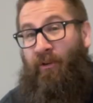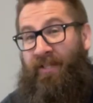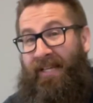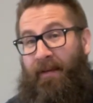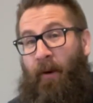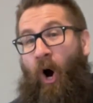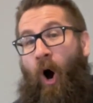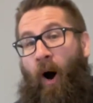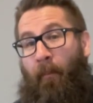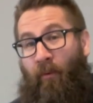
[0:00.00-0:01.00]
team
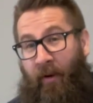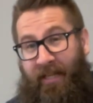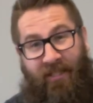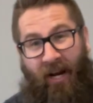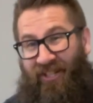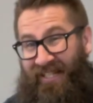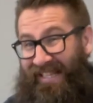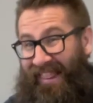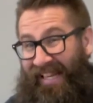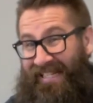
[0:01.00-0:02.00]
operates, not just
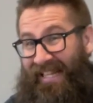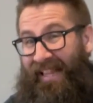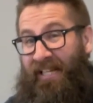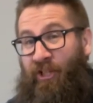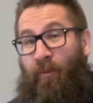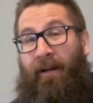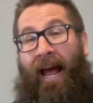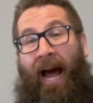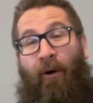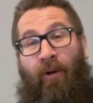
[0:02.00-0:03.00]
the things that they do, but
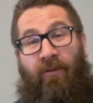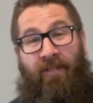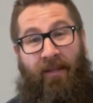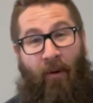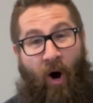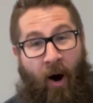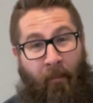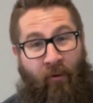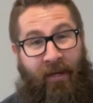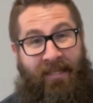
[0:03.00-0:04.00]
how your team
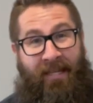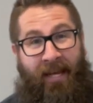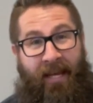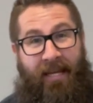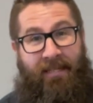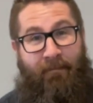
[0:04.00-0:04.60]
operates is